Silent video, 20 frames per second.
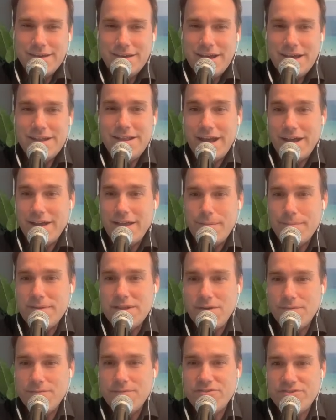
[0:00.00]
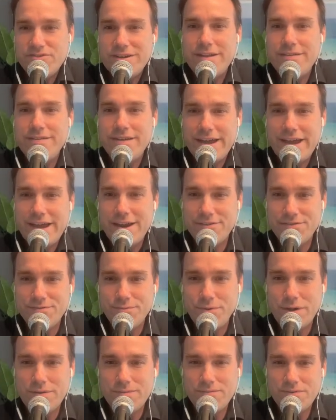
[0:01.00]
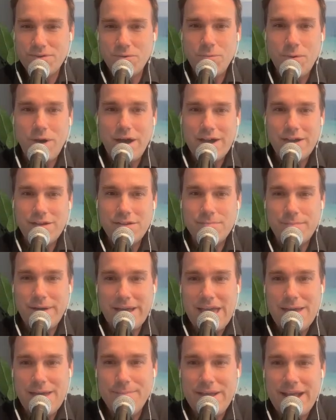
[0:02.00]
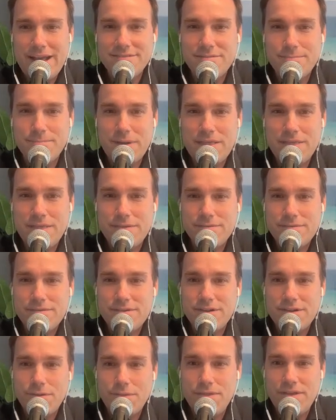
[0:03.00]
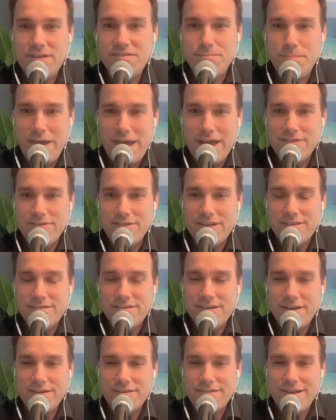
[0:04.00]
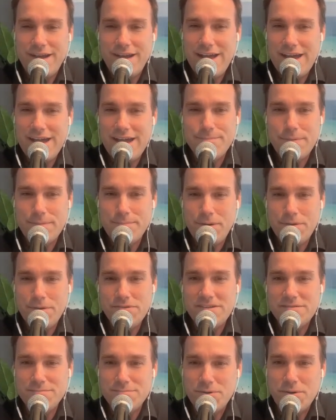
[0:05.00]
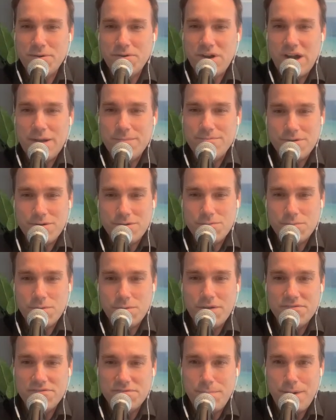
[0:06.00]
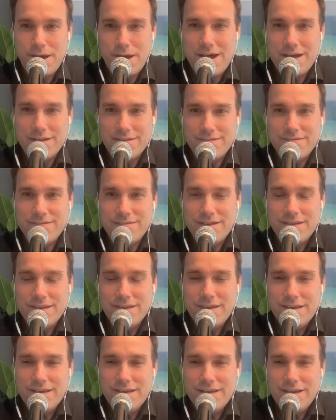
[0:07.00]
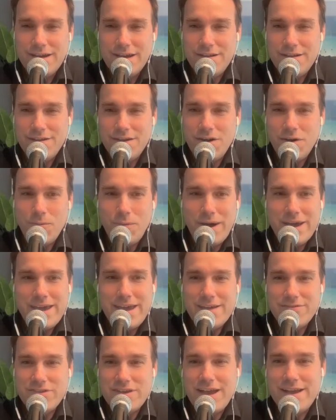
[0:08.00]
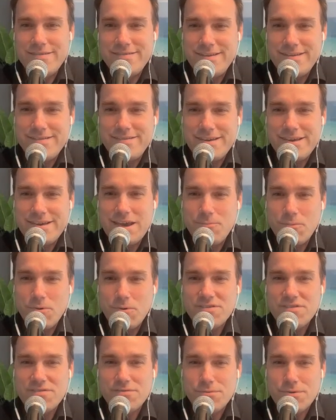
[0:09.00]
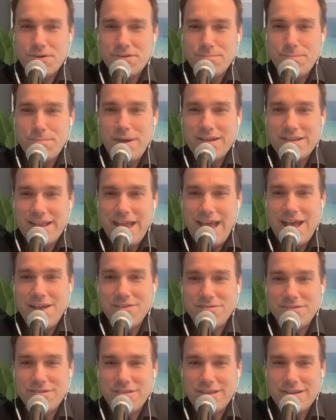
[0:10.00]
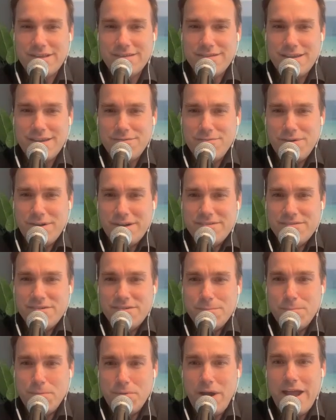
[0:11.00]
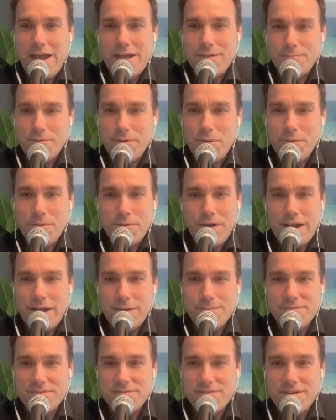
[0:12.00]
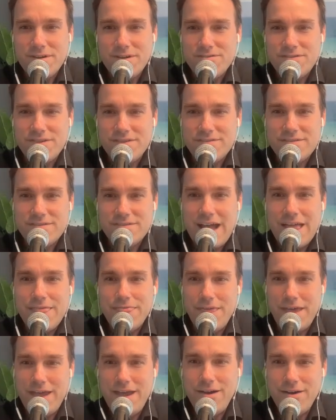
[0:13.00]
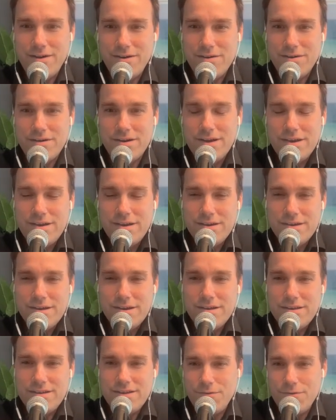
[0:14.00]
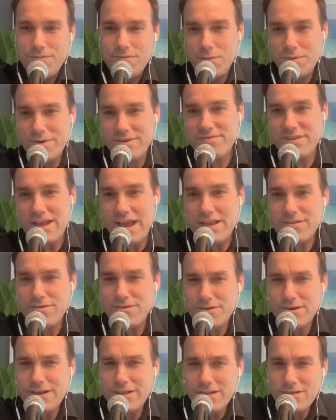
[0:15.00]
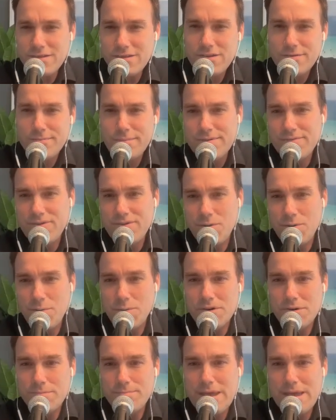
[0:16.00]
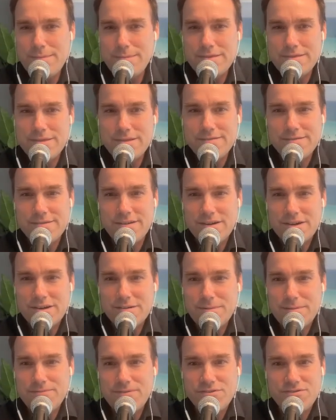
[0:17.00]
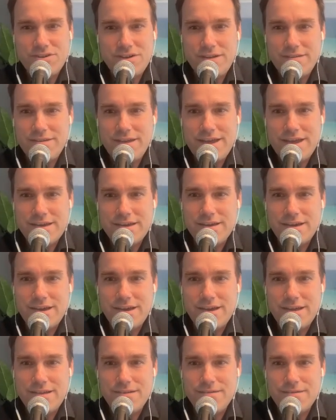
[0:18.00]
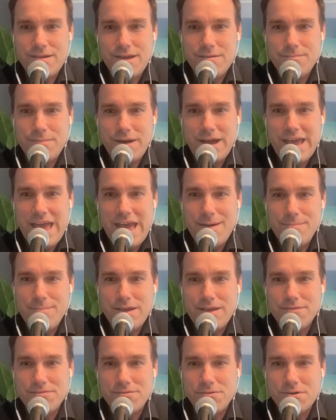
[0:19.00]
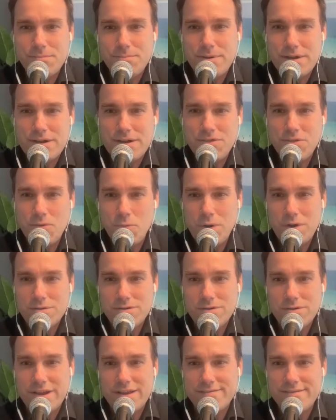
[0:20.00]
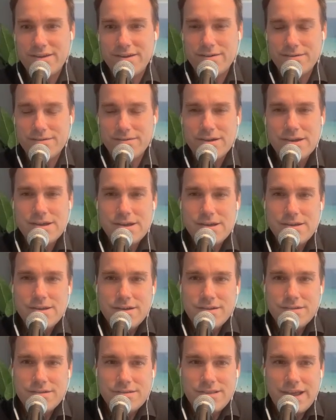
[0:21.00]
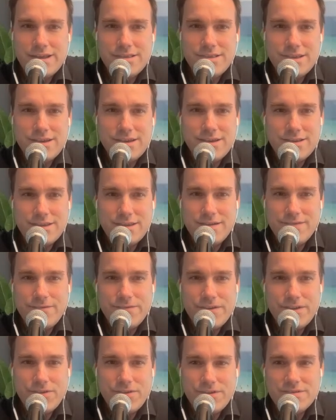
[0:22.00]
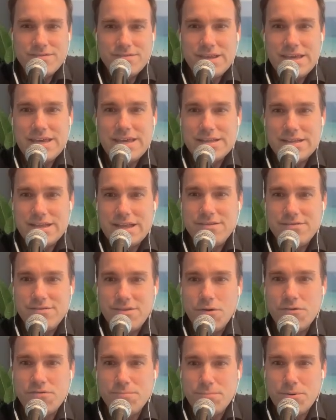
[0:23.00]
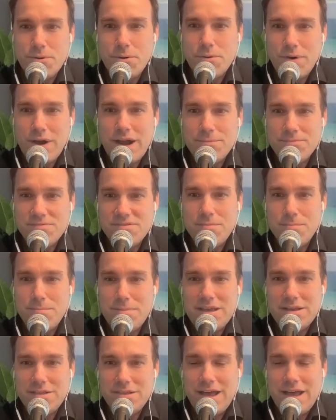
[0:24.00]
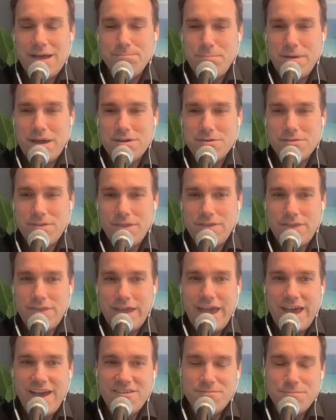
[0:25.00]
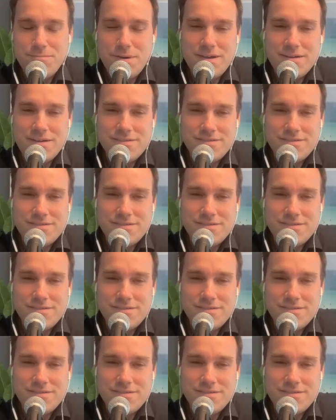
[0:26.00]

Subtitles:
And yeah, I mean, Virginia Tech had its run for a while. Miami hasn't been, this bad the entire time, but both these programs are in rough spots. And you go, why can't the ACC get more respect nationally? It's like, well, because your brand programs are just not there. And, Florida State turning a little bit of a corner maybe this year, but Virginia Tech and Miami have sort of been in the wilderness here lately. And, this league needs those programs to be a lot better than they have been.